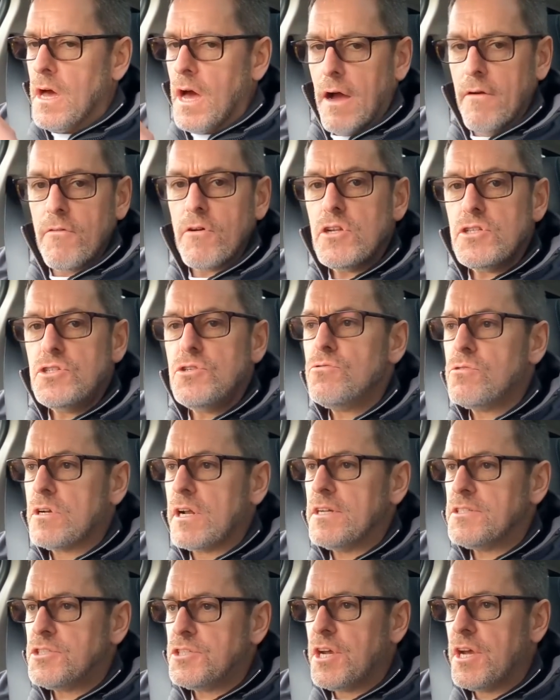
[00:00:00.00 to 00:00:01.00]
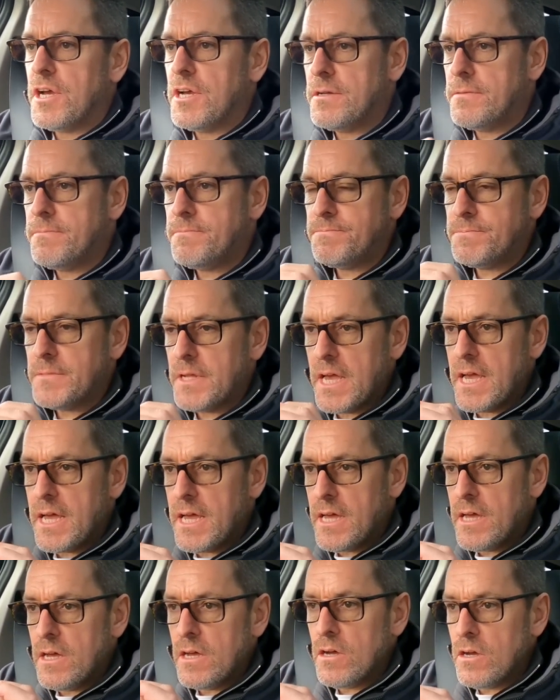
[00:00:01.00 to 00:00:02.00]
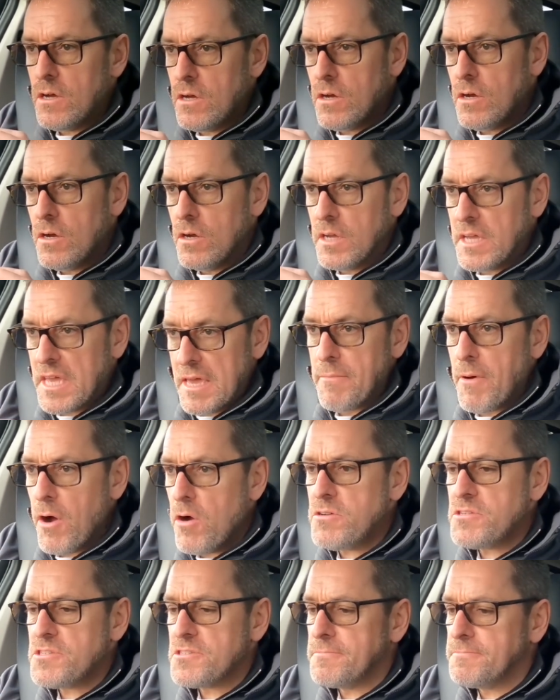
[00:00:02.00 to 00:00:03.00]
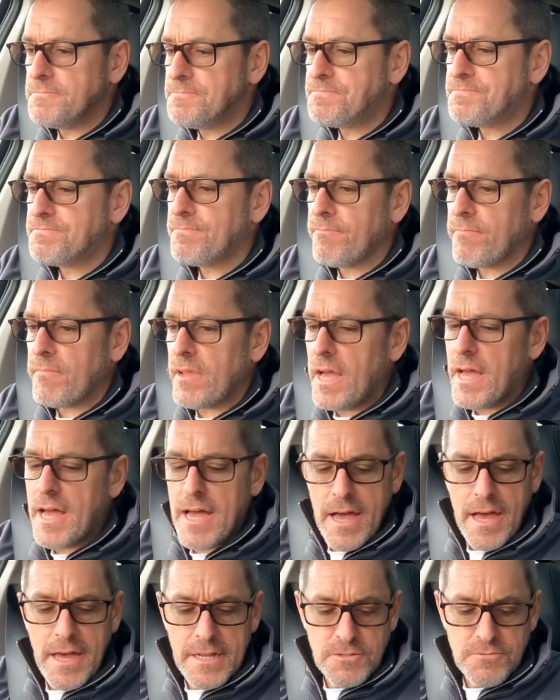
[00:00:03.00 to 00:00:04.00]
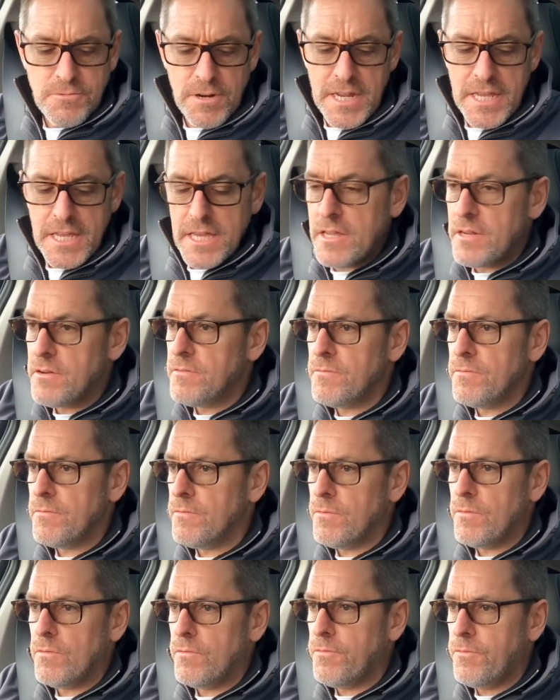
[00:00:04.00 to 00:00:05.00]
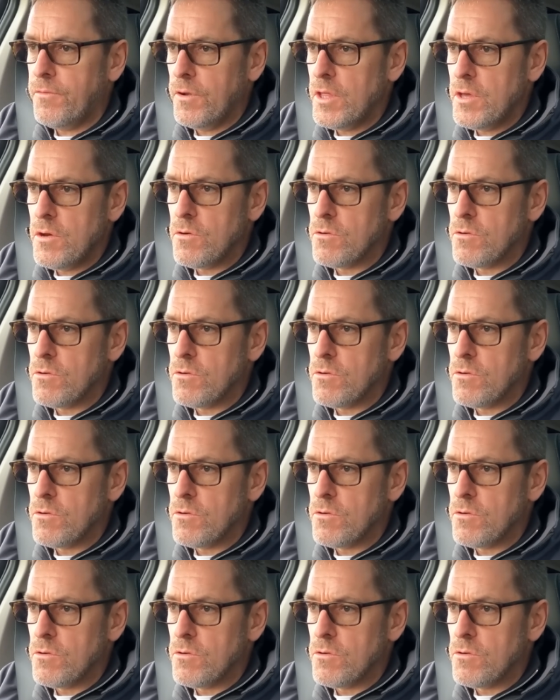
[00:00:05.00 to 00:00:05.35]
I've got a dual clutch gearbox. It's running in fully